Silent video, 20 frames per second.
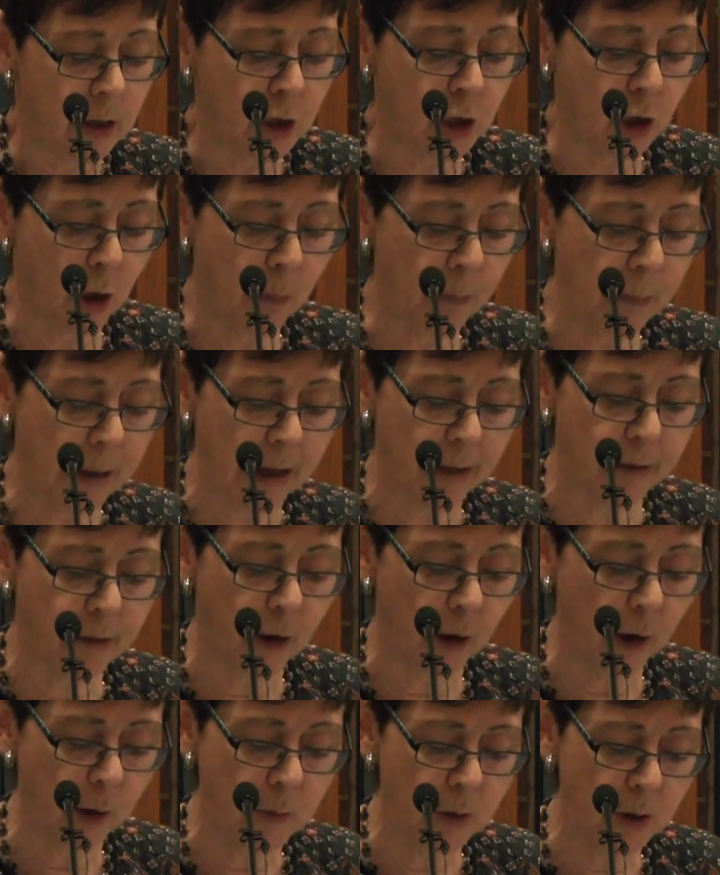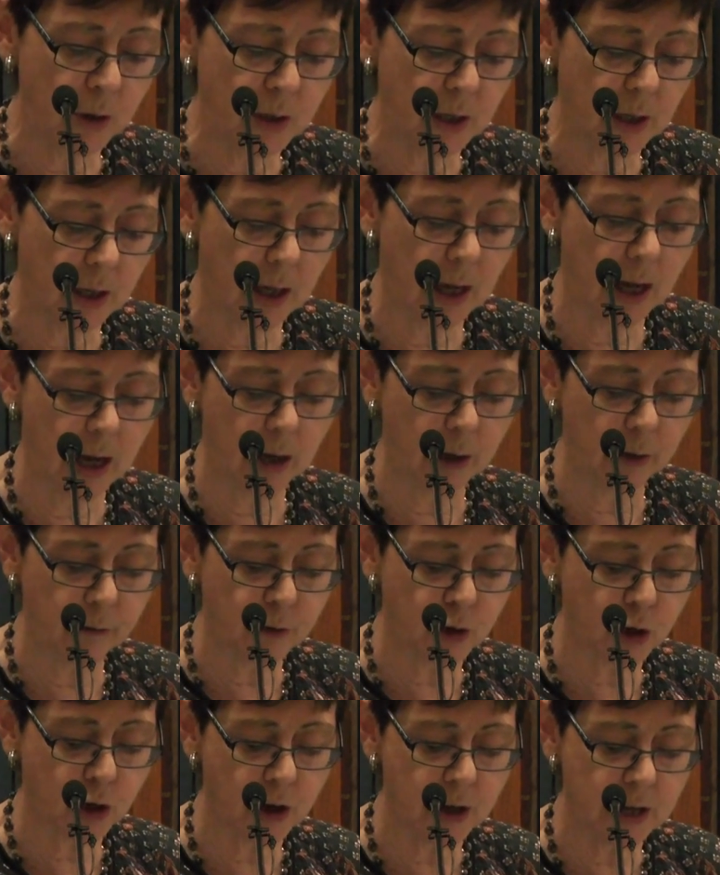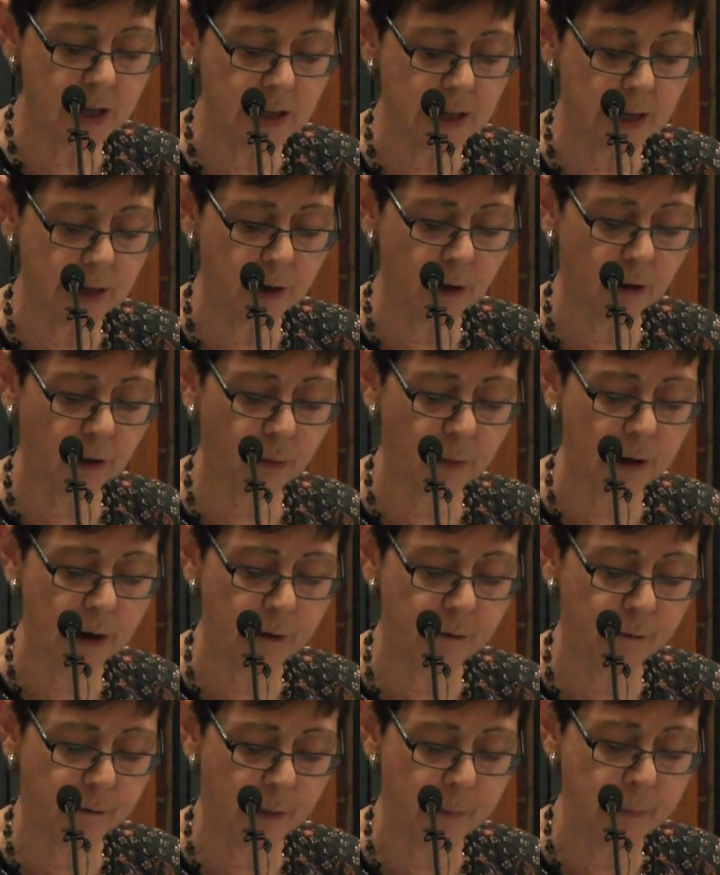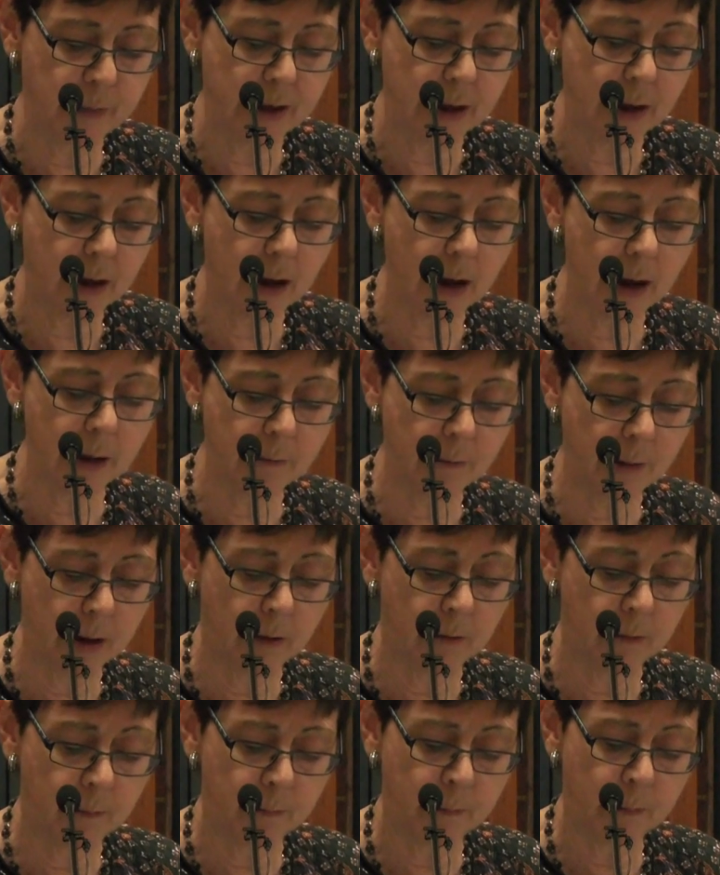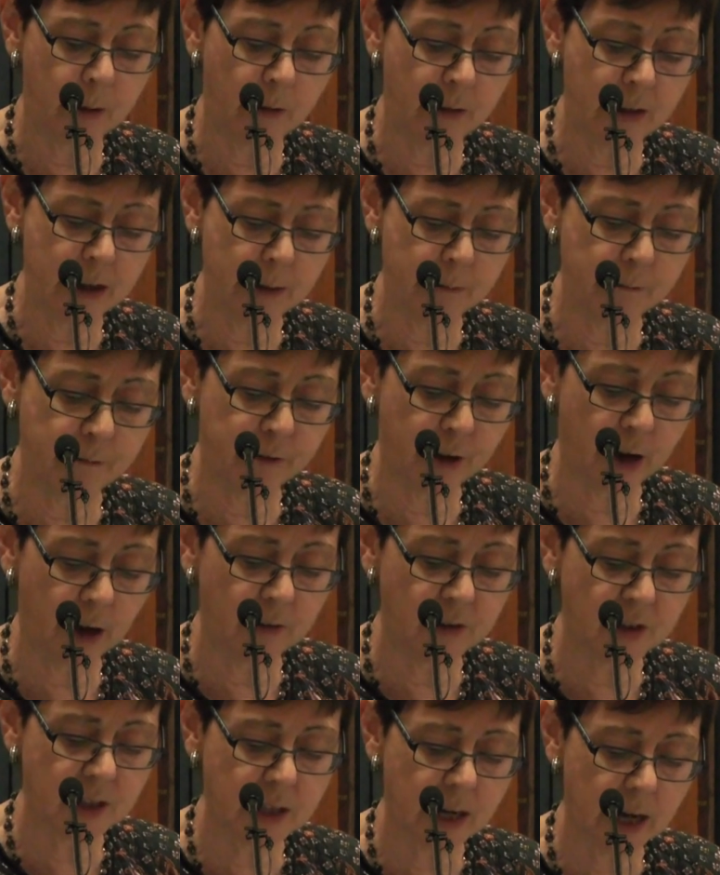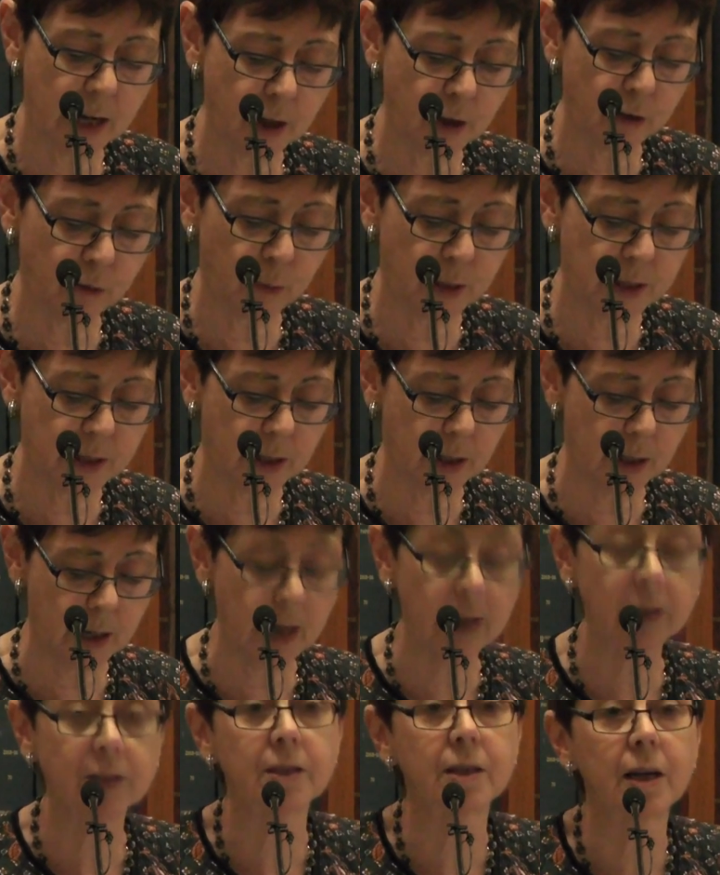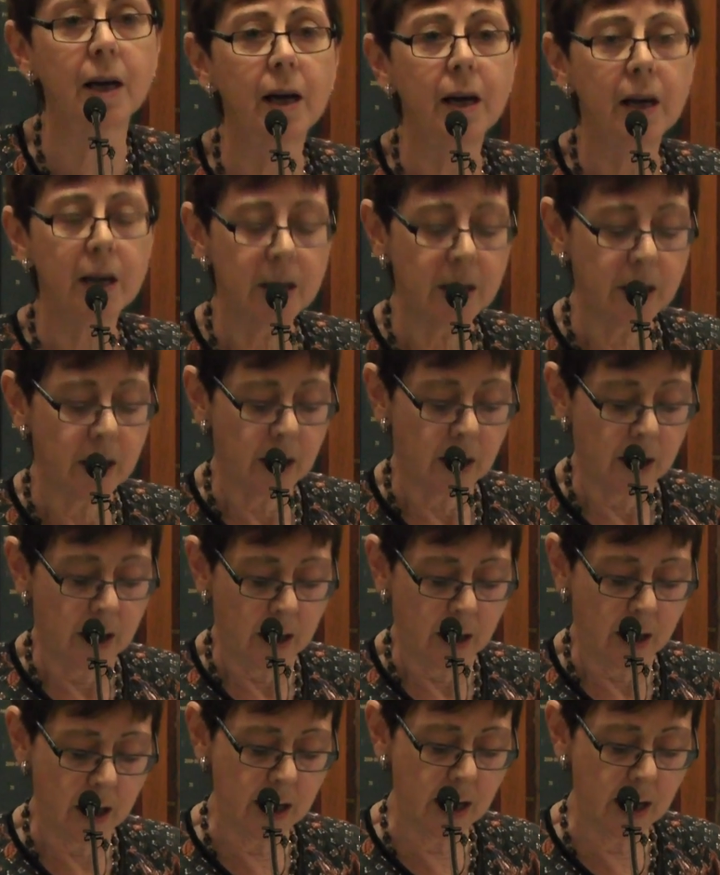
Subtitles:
John Bartholomew did a count of trees under threat from the M5 stage of WestConnex.